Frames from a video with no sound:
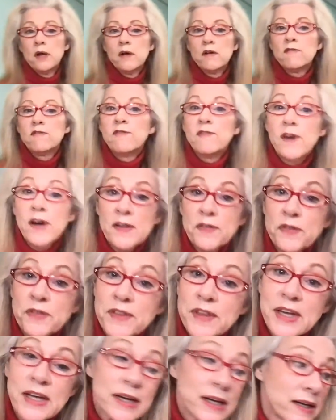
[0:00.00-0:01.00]
fun
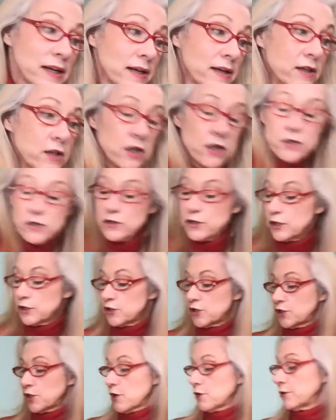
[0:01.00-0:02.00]
thing to
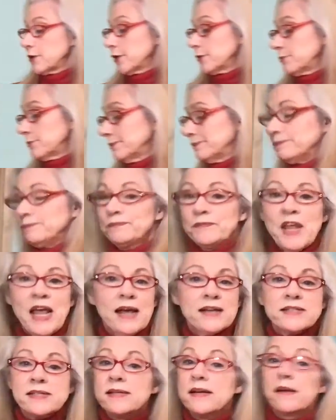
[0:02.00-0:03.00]
show you.
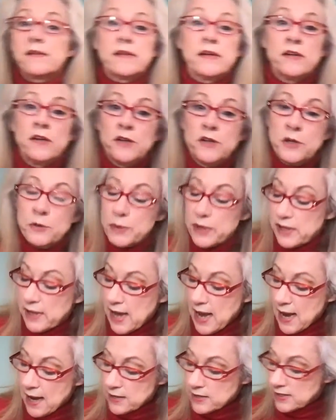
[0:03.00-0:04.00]
Has nothing to do with
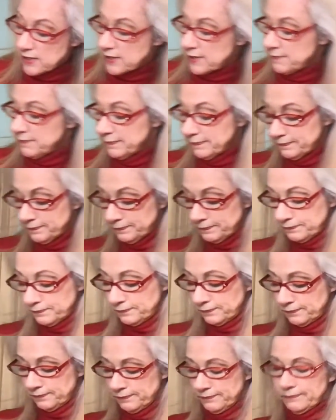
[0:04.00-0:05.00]
cats.
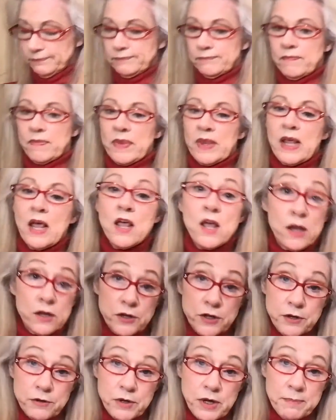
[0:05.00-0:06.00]

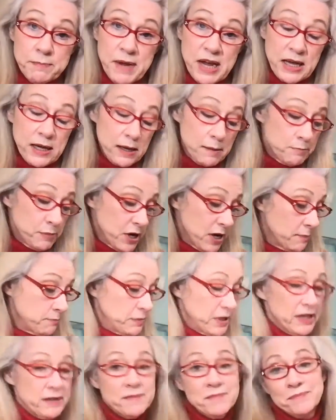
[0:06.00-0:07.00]
You can make a
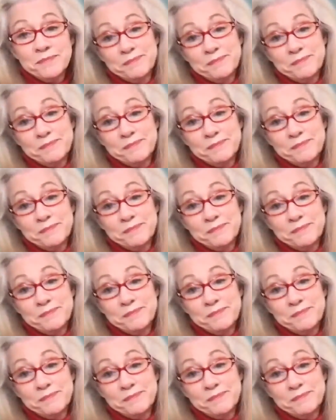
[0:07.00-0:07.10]
puppet